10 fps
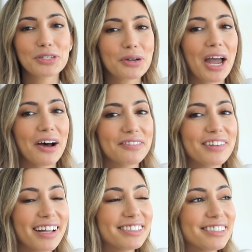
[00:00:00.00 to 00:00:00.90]
So yeah,
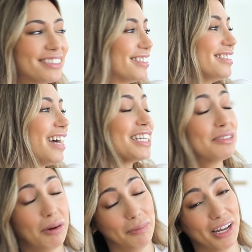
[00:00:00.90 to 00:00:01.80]
that's
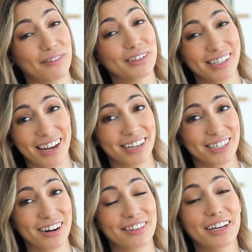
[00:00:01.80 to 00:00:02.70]
that's my plan with the egg
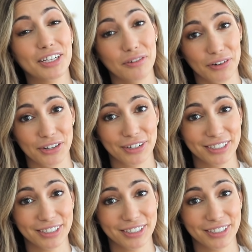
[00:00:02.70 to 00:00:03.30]
chair. Thank you for your